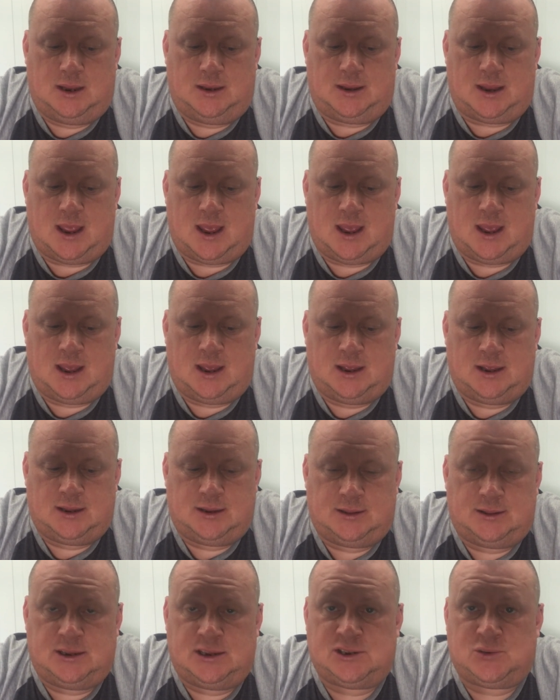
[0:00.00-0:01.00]
now
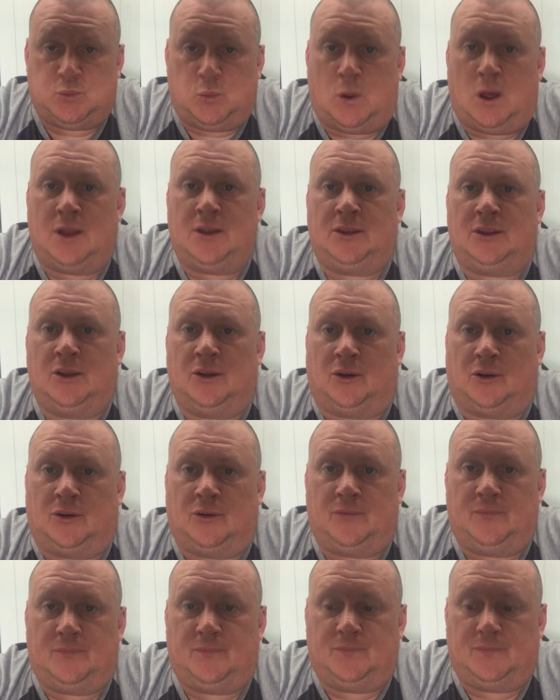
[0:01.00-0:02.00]
this one
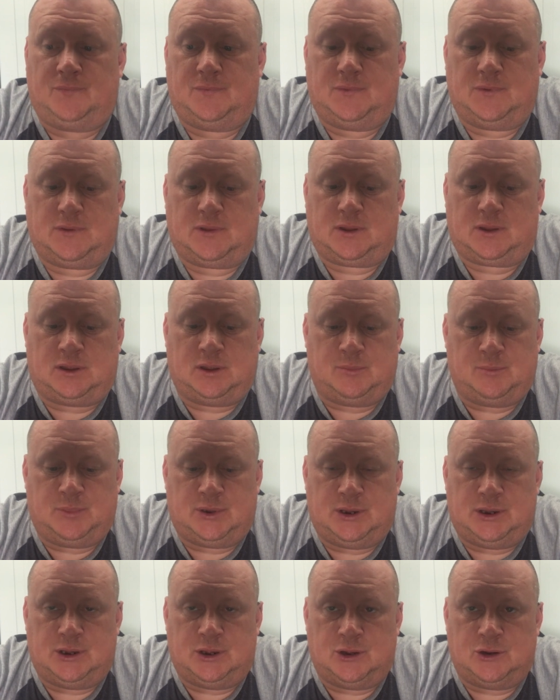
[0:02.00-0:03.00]
knot can
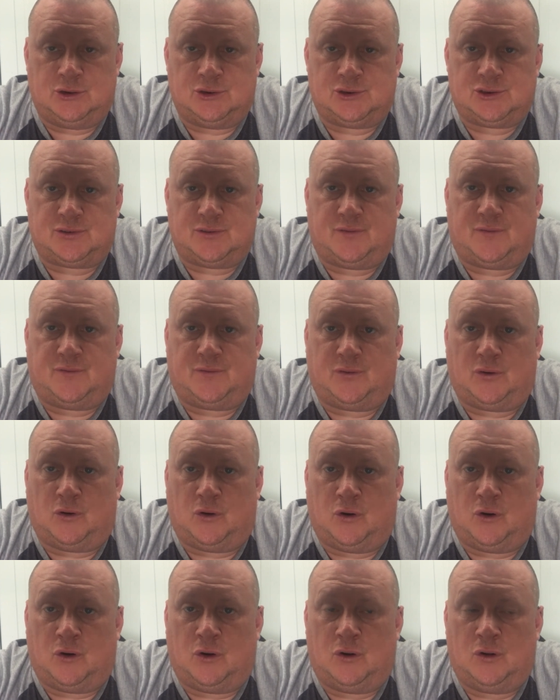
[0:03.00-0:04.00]
be used
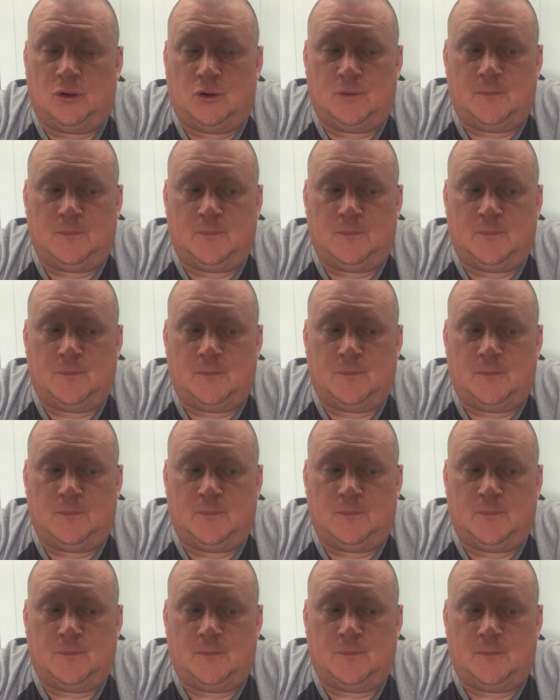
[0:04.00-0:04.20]
for